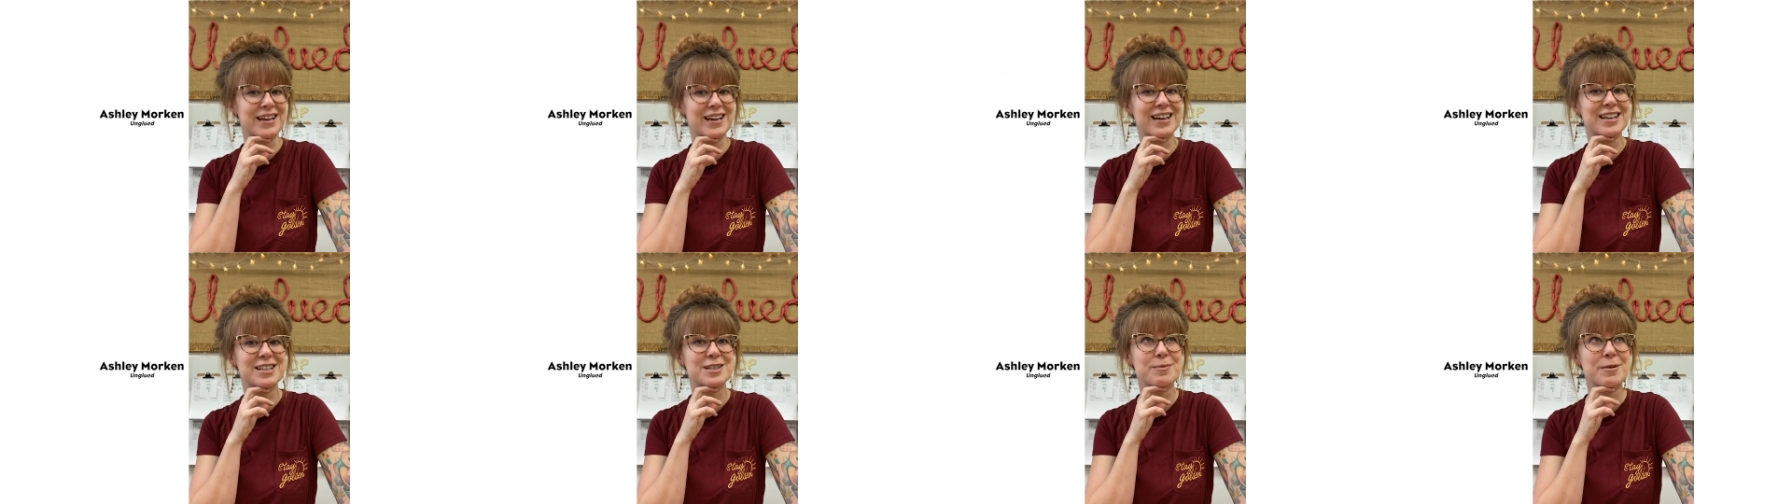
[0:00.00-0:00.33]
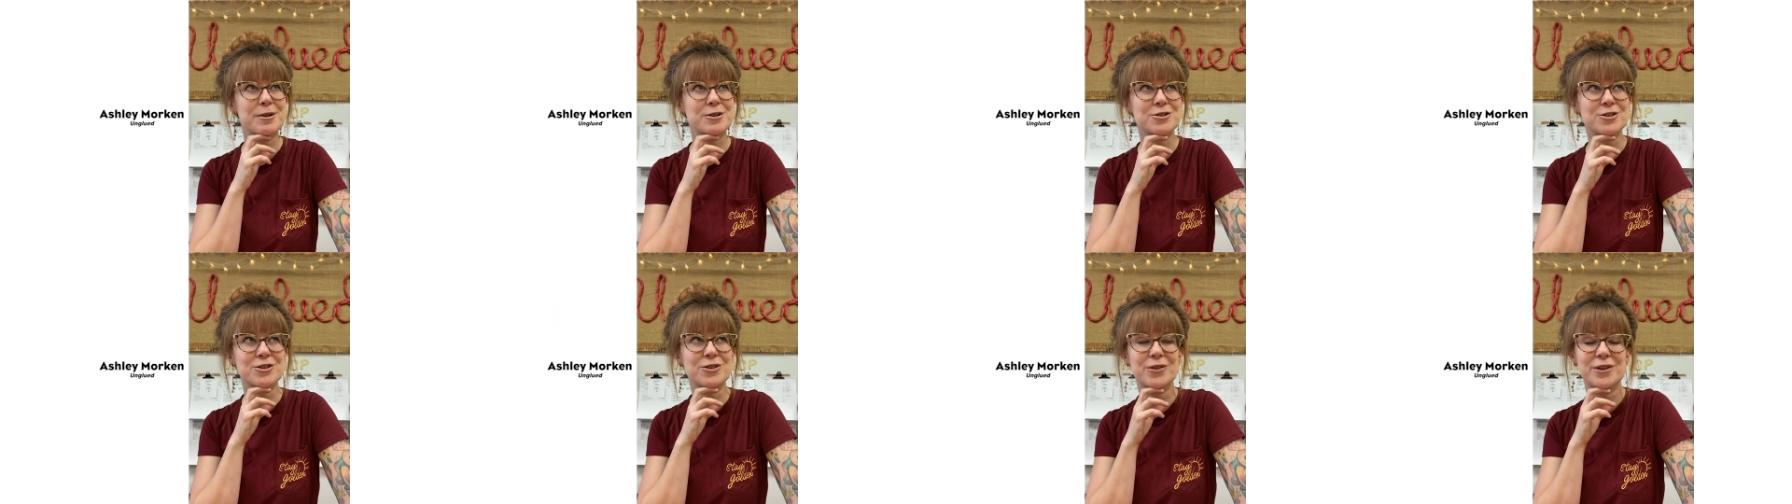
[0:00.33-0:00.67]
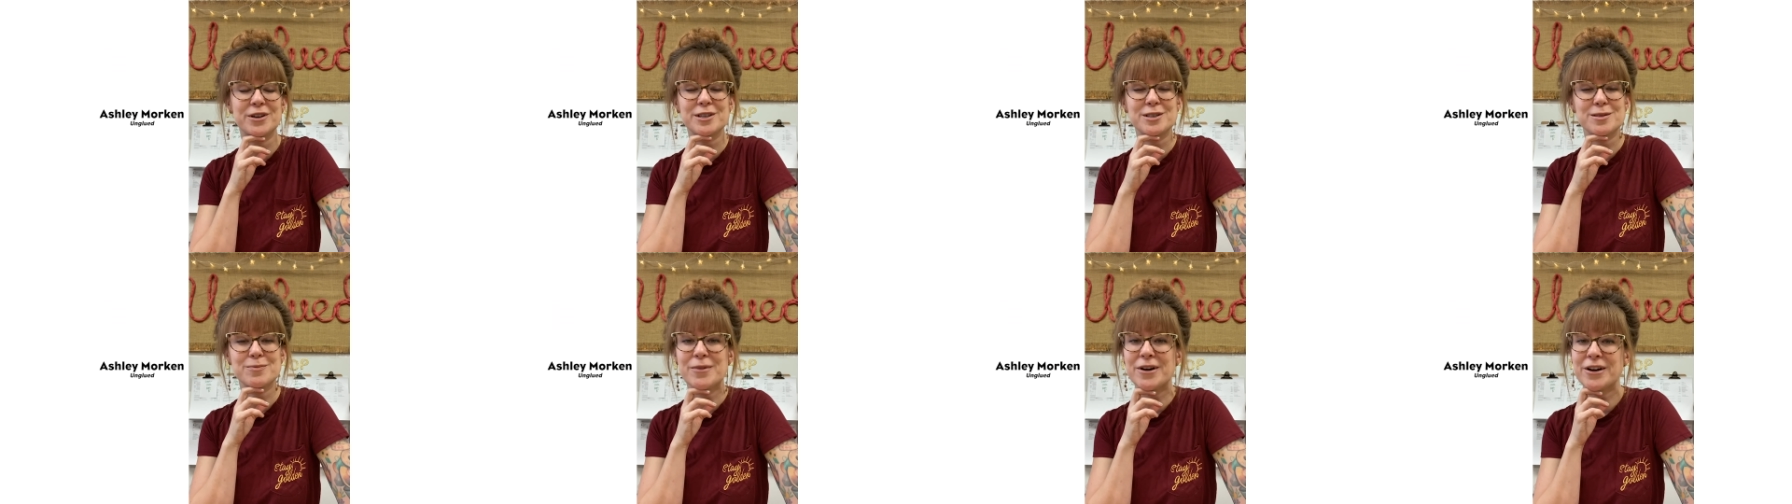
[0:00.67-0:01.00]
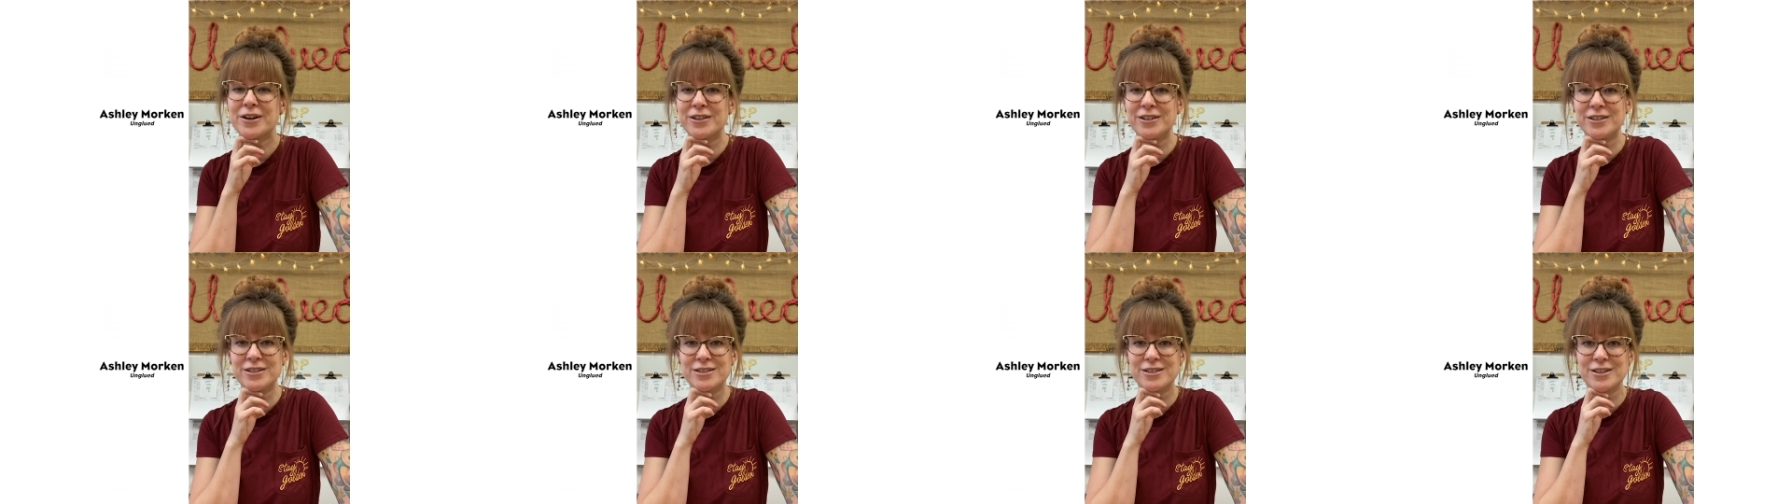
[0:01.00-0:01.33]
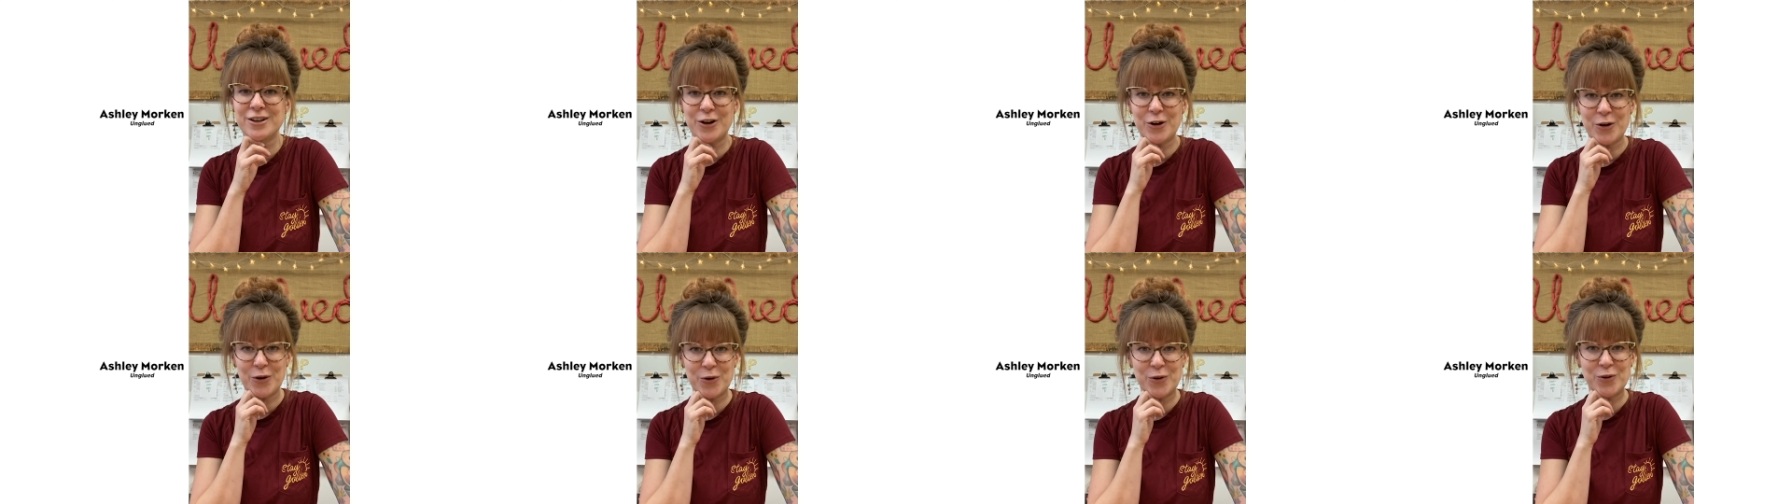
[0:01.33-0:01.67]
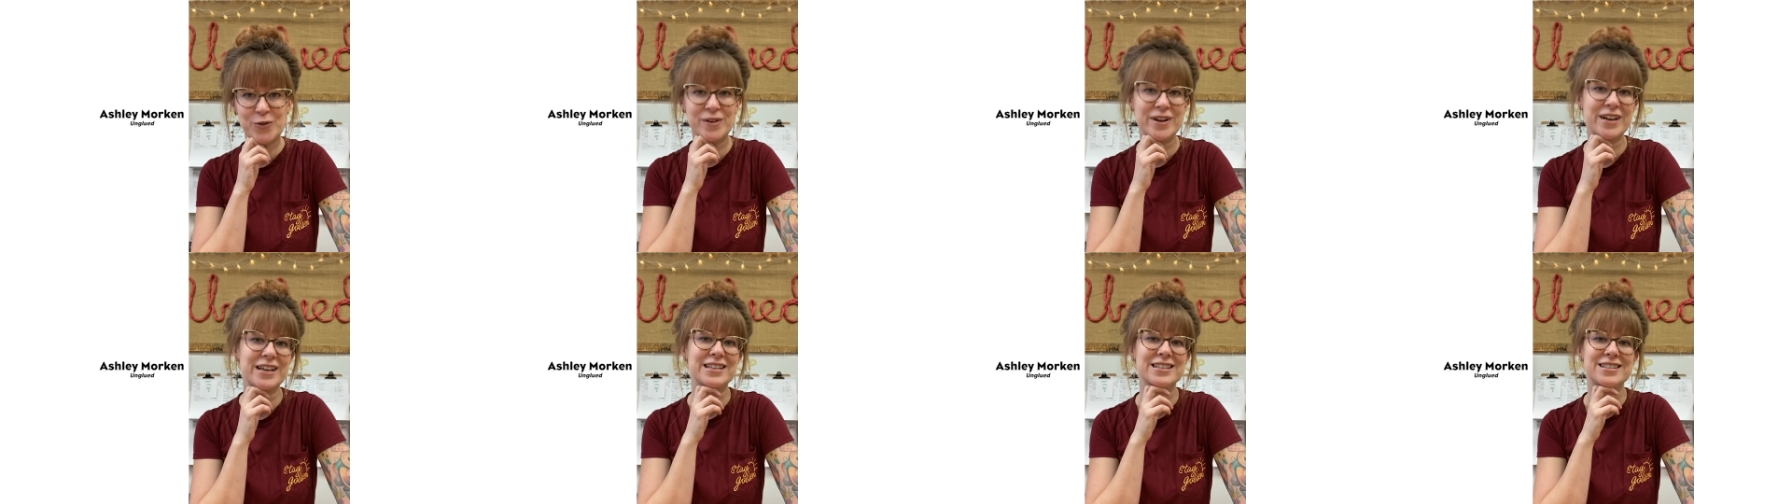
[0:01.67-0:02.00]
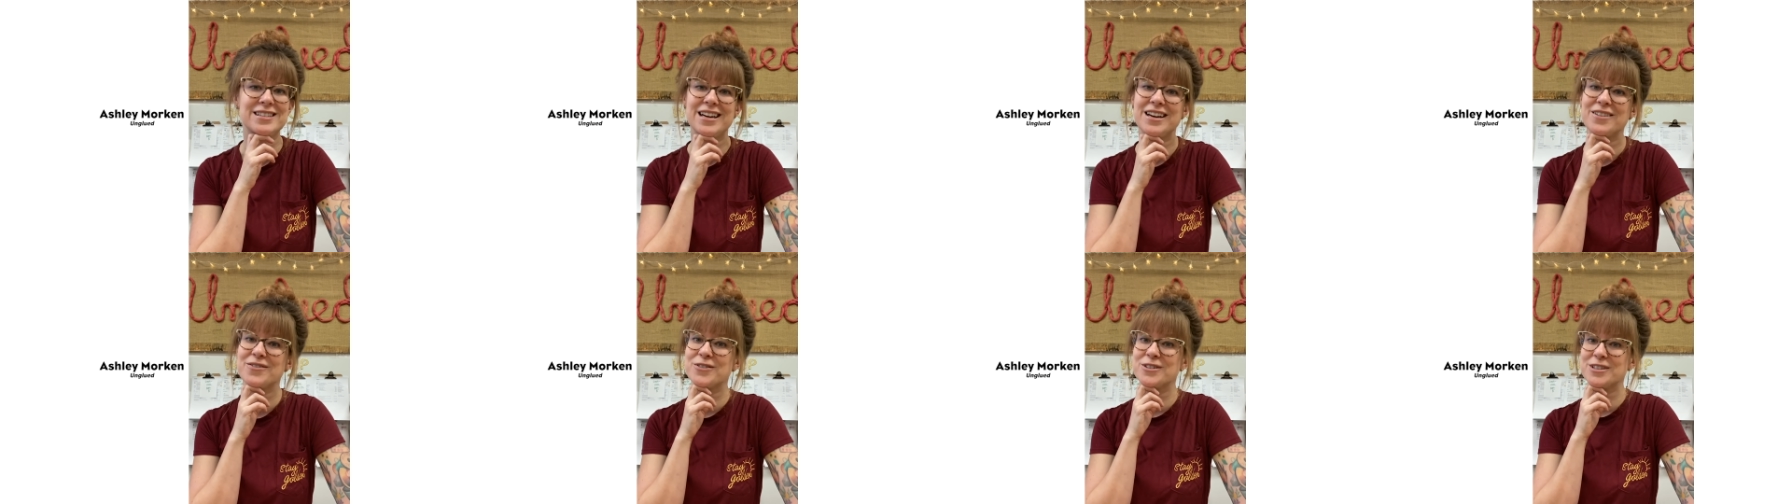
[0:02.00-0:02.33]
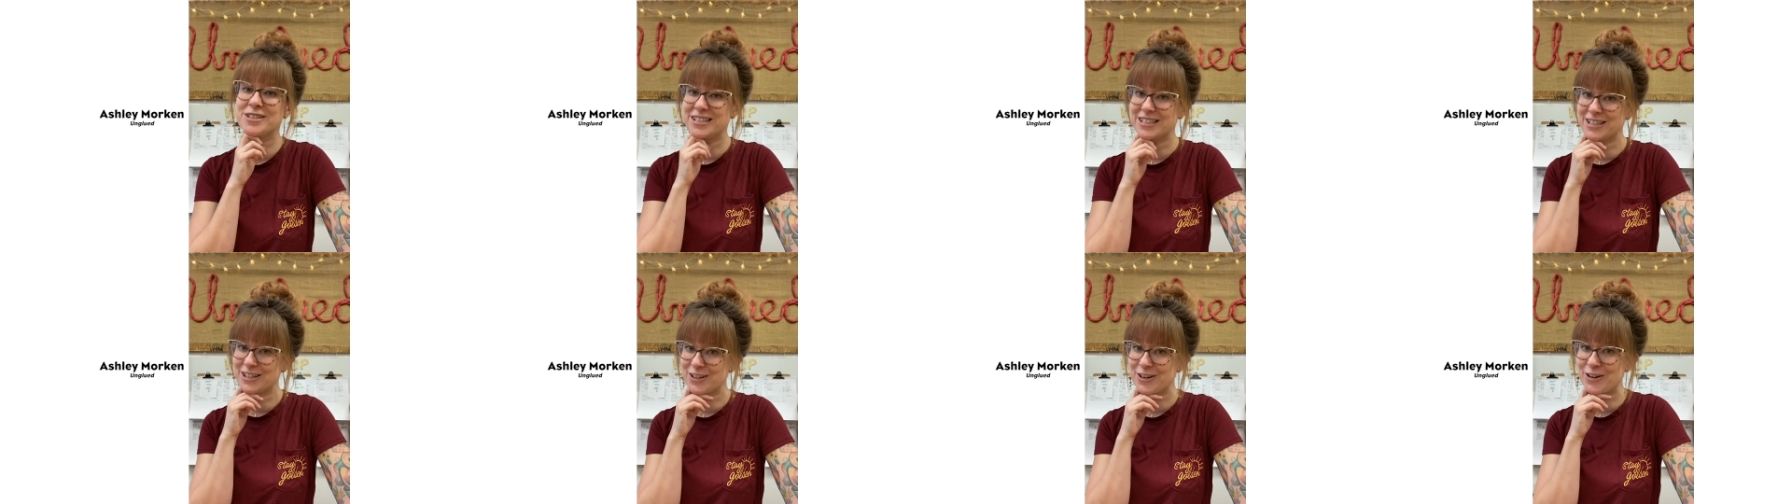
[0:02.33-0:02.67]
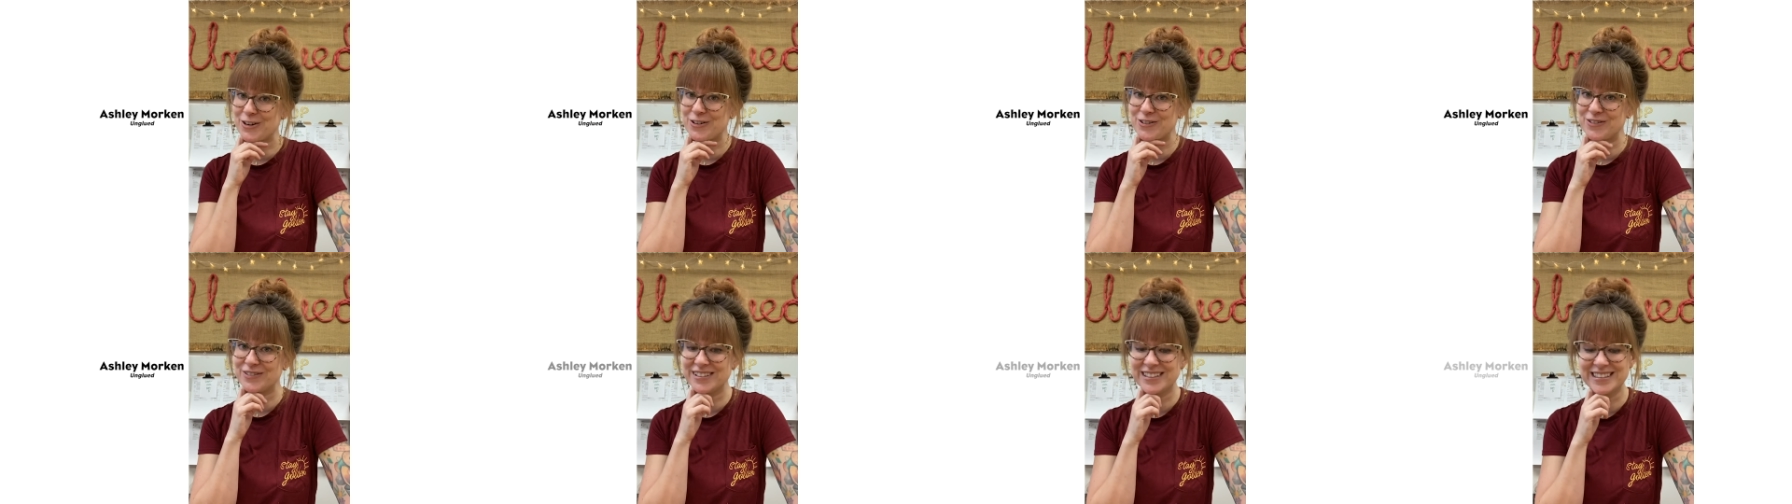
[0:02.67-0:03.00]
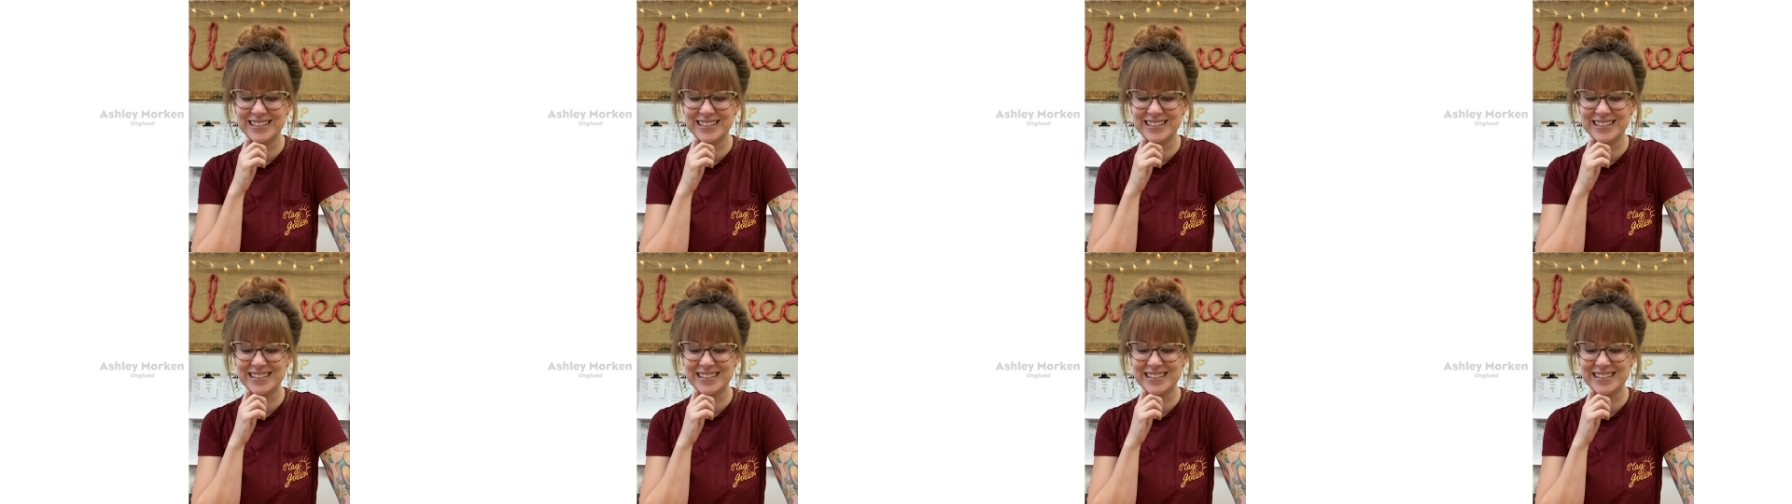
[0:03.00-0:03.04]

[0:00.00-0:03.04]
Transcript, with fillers: especially going to Smuggler's Cove in San Francisco.